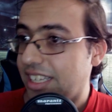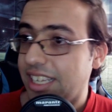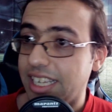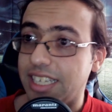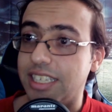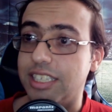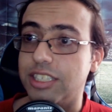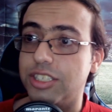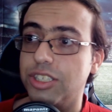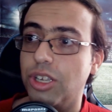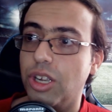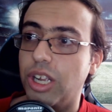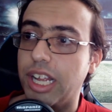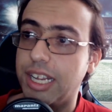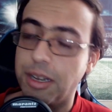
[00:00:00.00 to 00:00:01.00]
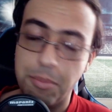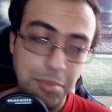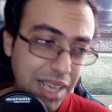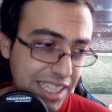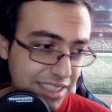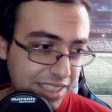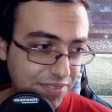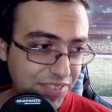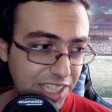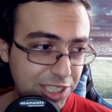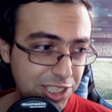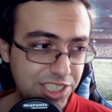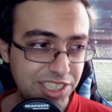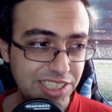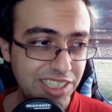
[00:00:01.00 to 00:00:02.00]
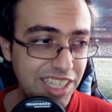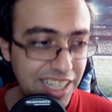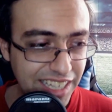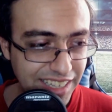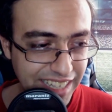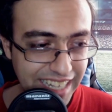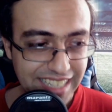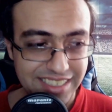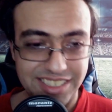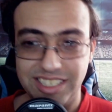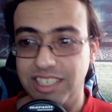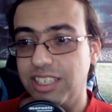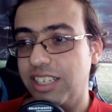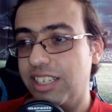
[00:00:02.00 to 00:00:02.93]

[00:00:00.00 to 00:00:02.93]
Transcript: It is an amazing feature that